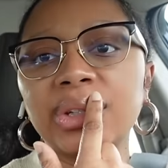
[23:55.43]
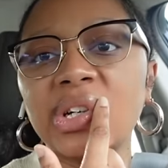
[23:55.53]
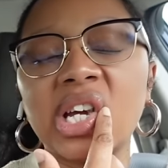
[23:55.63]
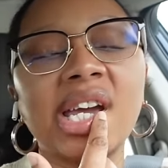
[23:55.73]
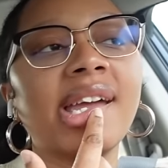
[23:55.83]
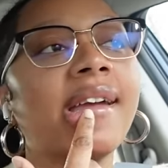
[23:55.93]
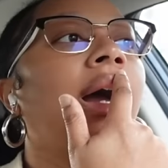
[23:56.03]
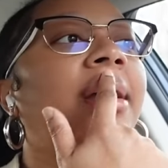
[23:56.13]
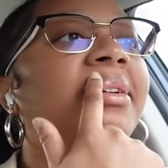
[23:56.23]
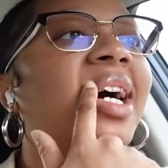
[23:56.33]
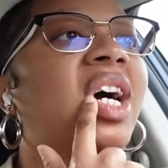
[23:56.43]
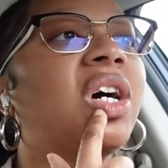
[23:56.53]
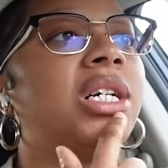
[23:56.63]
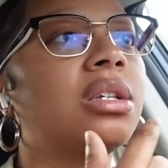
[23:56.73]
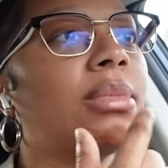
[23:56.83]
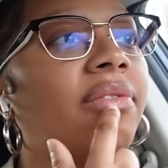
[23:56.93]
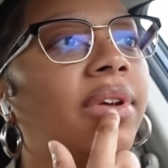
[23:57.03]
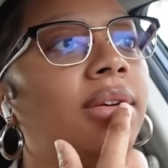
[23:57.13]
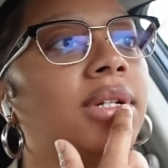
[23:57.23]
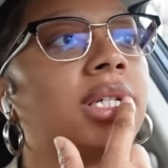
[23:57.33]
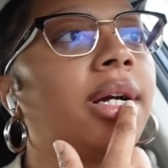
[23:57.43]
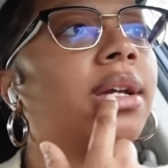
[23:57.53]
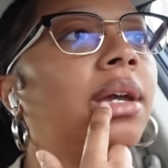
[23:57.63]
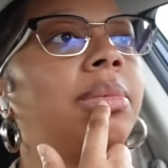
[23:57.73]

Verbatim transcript: Right? I'm not going to my favorite Target